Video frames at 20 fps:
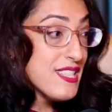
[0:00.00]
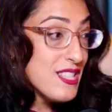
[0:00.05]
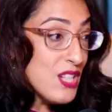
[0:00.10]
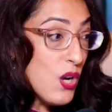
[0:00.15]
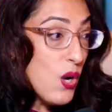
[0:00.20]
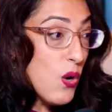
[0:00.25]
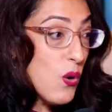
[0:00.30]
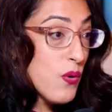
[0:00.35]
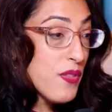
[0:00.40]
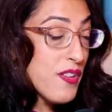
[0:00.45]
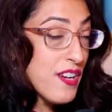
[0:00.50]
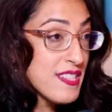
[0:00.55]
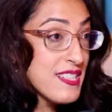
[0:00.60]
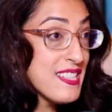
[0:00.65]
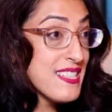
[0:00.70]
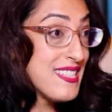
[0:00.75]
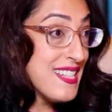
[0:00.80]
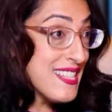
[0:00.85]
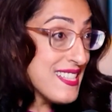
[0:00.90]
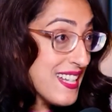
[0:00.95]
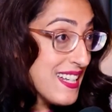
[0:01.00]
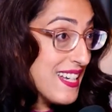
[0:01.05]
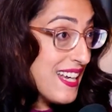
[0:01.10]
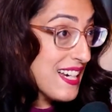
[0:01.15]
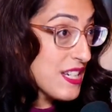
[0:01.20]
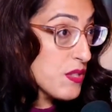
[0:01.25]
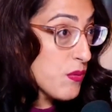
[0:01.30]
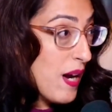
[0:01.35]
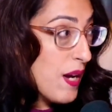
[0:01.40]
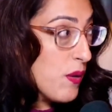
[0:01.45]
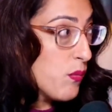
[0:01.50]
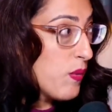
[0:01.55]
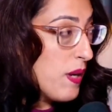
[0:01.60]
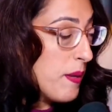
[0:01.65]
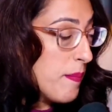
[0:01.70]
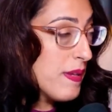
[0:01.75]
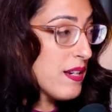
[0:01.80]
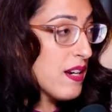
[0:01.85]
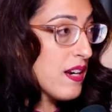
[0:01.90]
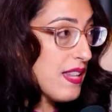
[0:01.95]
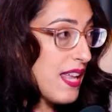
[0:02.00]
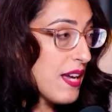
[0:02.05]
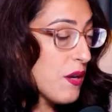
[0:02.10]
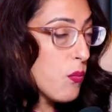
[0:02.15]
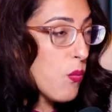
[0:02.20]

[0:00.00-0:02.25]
So there's this disconnect, right? Women are like,